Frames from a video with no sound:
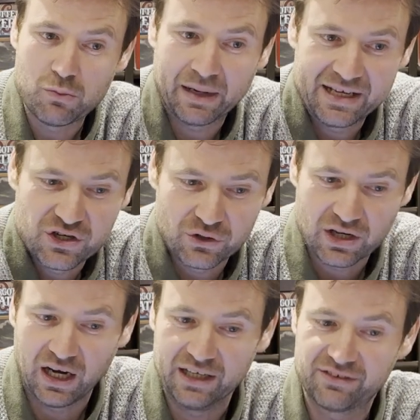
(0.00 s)
place your
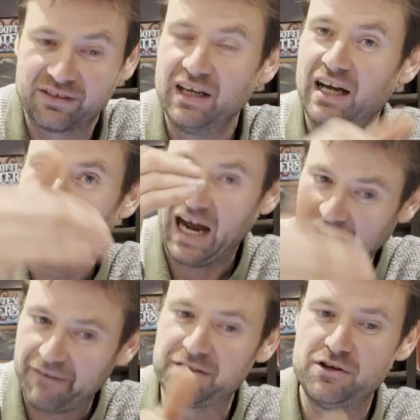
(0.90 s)
dice
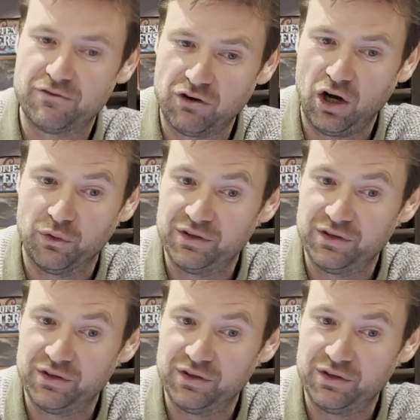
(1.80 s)
after you've rolled.